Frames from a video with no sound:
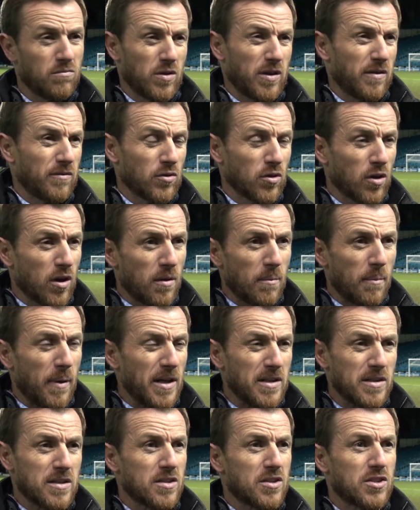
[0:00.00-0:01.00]
We haven't got an
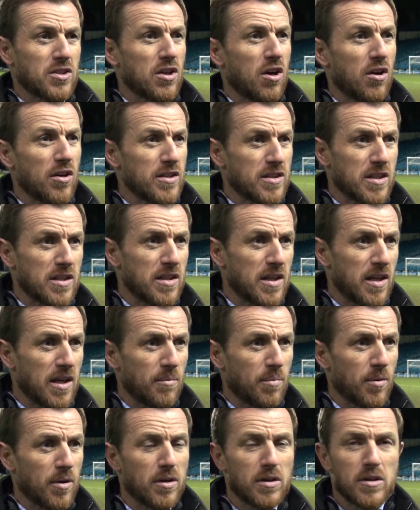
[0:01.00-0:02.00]
amazing size in
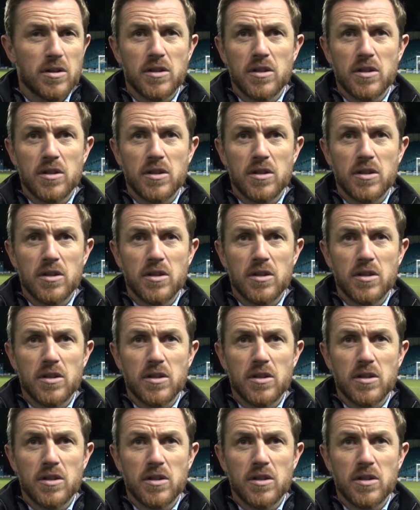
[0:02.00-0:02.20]
there, but